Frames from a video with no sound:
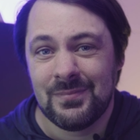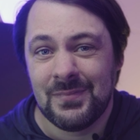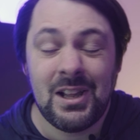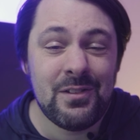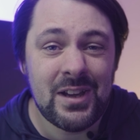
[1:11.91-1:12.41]

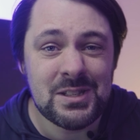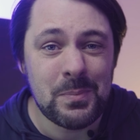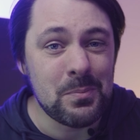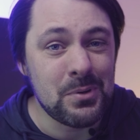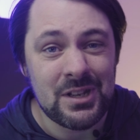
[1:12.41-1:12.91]
Life has
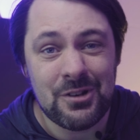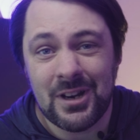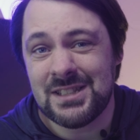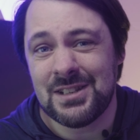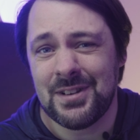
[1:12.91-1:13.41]
been pretty
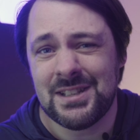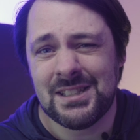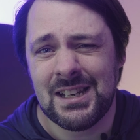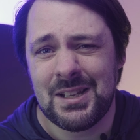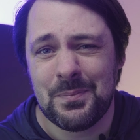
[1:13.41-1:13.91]
crazy
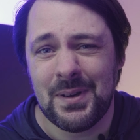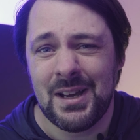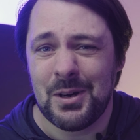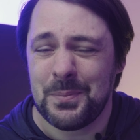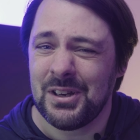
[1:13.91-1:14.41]
recently,
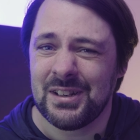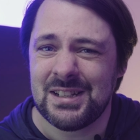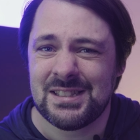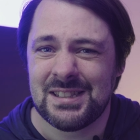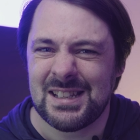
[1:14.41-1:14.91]
but I'll be
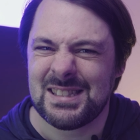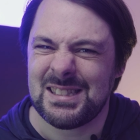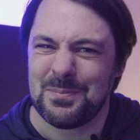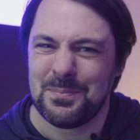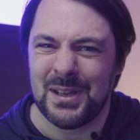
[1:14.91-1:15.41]
honest,
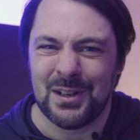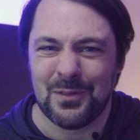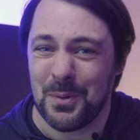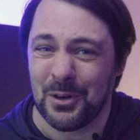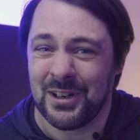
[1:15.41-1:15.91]
that's a bit of
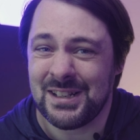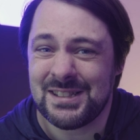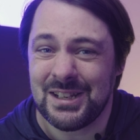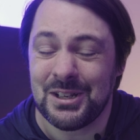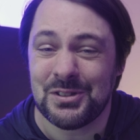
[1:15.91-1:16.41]
a poor
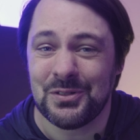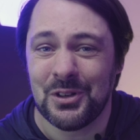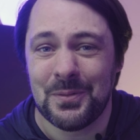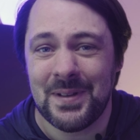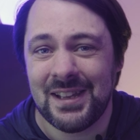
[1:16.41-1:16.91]
excuse
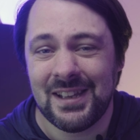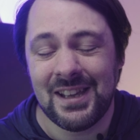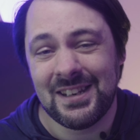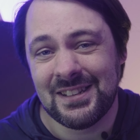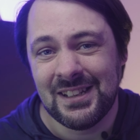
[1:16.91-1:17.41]
for me,
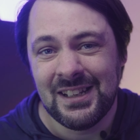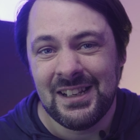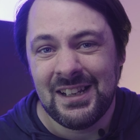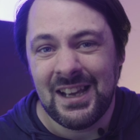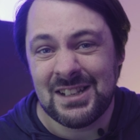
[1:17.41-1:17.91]
and
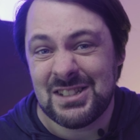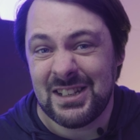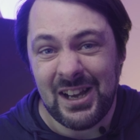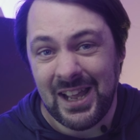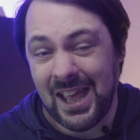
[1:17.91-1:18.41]

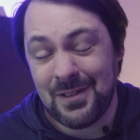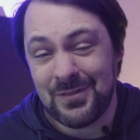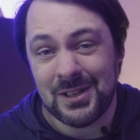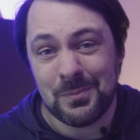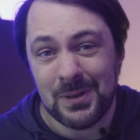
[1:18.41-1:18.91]
actually I have
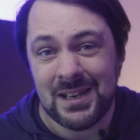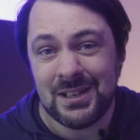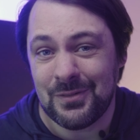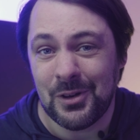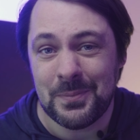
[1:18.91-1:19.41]
had
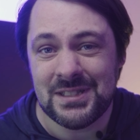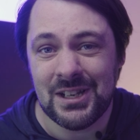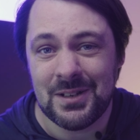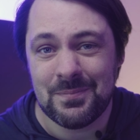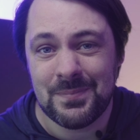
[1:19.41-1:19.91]
plenty of hobby
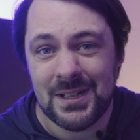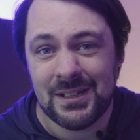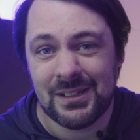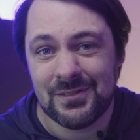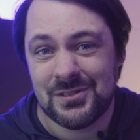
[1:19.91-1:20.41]
time,
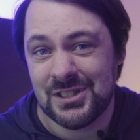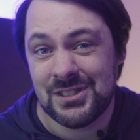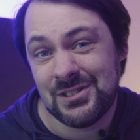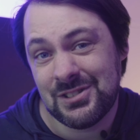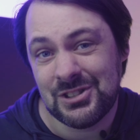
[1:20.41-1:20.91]
but I've
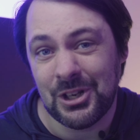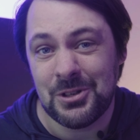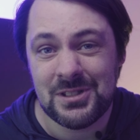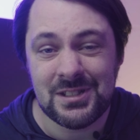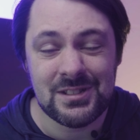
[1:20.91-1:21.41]
just
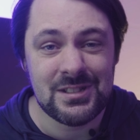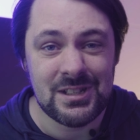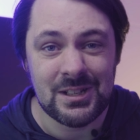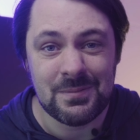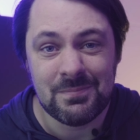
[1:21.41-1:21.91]
chosen
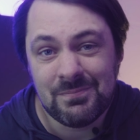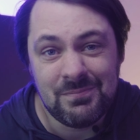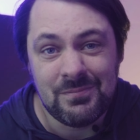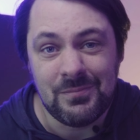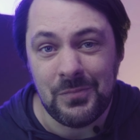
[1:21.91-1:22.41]
to
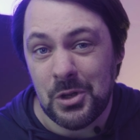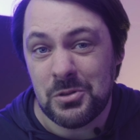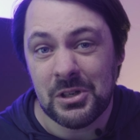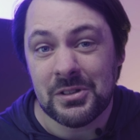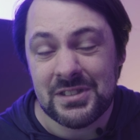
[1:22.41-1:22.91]

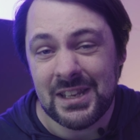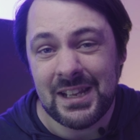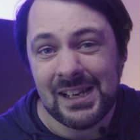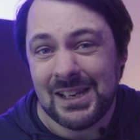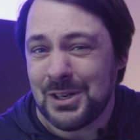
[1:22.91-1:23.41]
use it on
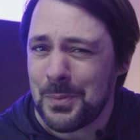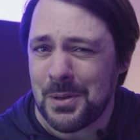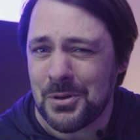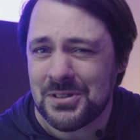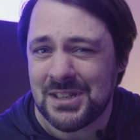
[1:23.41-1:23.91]
something a little
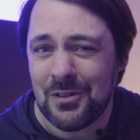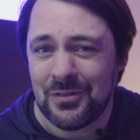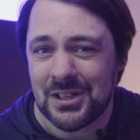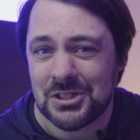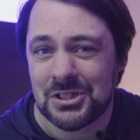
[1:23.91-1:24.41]
bit more
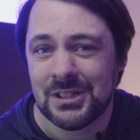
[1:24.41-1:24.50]
selfish.